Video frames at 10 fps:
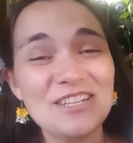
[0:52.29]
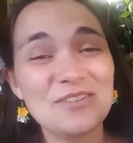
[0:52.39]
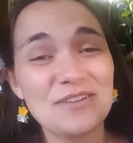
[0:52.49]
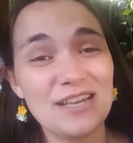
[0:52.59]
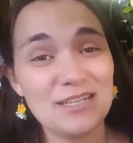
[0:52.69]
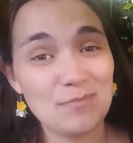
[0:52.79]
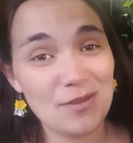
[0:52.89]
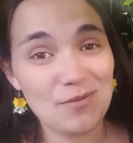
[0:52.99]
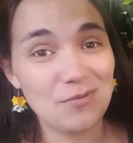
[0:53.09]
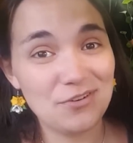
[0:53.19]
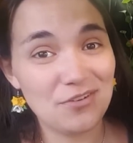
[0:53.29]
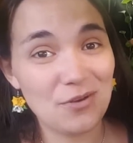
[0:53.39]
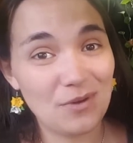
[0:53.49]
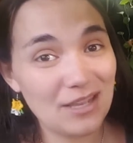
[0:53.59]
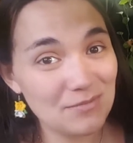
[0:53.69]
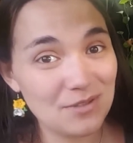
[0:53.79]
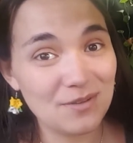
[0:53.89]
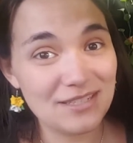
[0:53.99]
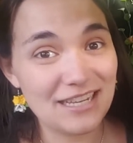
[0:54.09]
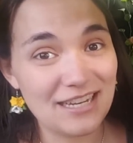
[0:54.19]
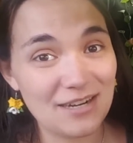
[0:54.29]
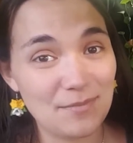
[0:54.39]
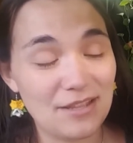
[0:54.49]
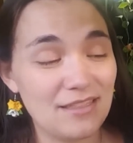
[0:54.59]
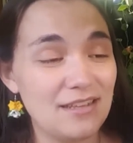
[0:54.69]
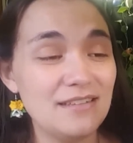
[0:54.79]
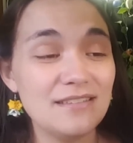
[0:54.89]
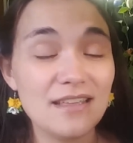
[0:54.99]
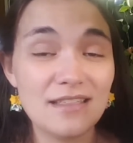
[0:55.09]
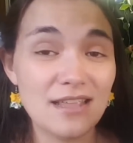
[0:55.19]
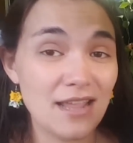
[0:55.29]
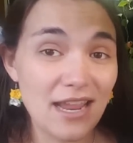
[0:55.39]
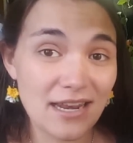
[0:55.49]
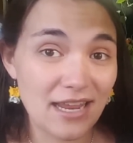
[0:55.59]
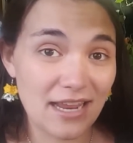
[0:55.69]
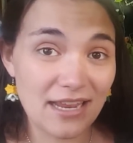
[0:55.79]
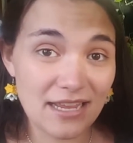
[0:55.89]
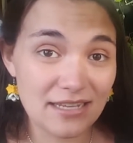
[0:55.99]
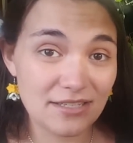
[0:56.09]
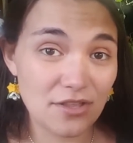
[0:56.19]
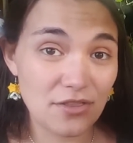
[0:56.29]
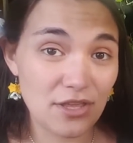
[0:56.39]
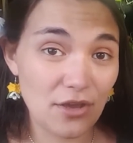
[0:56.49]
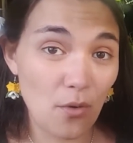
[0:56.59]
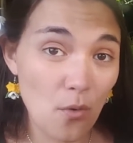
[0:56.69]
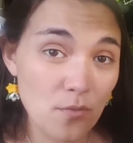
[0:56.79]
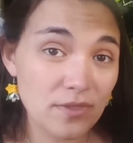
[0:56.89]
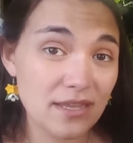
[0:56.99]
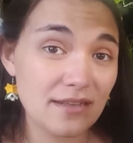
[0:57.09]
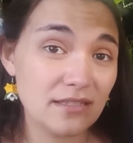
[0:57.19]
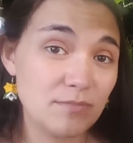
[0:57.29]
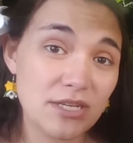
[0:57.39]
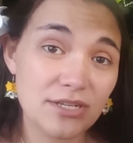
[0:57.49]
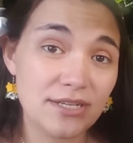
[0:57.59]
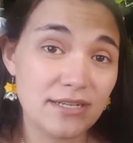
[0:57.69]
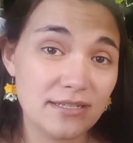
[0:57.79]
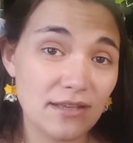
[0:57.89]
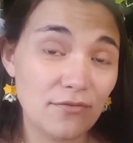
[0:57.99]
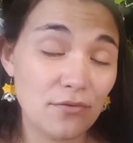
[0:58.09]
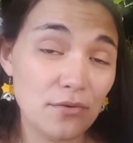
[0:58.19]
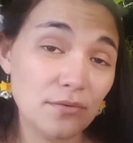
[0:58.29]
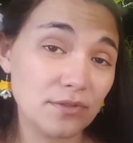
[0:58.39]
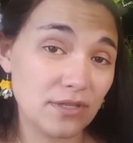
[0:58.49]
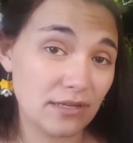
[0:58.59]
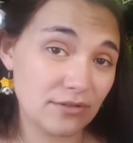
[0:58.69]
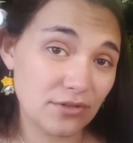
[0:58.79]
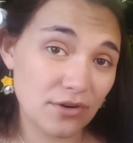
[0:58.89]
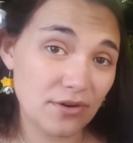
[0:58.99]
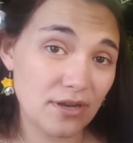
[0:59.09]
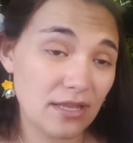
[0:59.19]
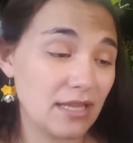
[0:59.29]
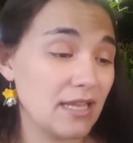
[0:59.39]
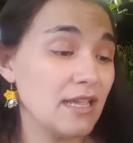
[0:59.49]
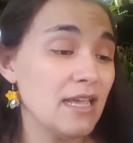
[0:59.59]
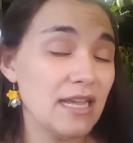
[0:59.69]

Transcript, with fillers: So you guys might be wondering why I'm so excited about this. The Nene is the only species of goose that is currently